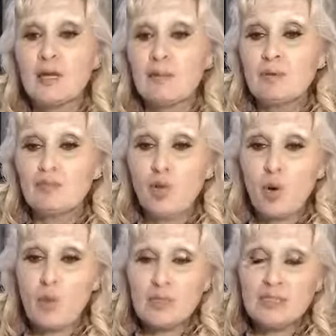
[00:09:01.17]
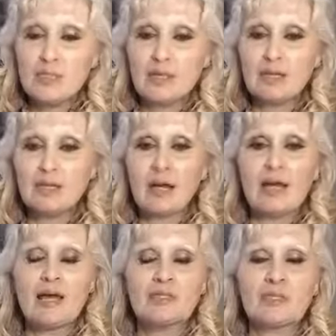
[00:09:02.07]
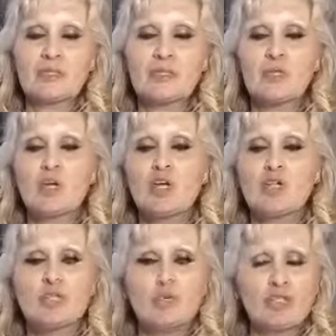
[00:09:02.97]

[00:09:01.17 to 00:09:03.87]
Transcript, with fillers: And before we did, I asked her, I said, so do